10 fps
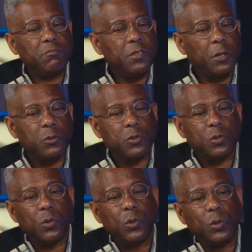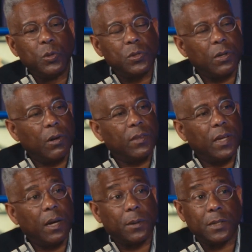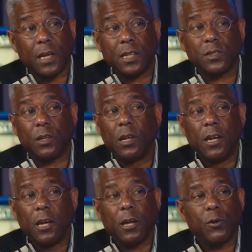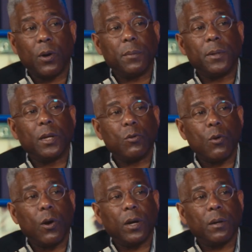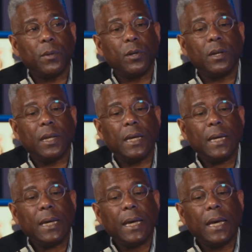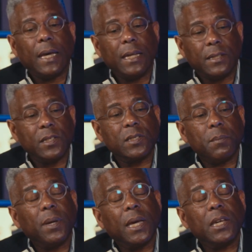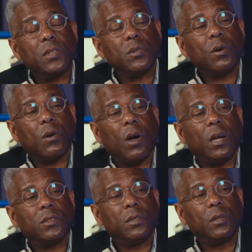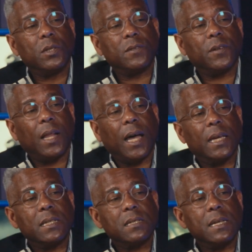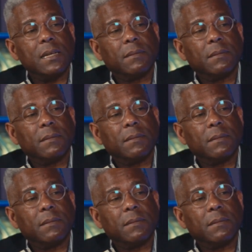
you know schools are there? Because that's an incredibly growing community. Is this a big issue across Lewisville ISD?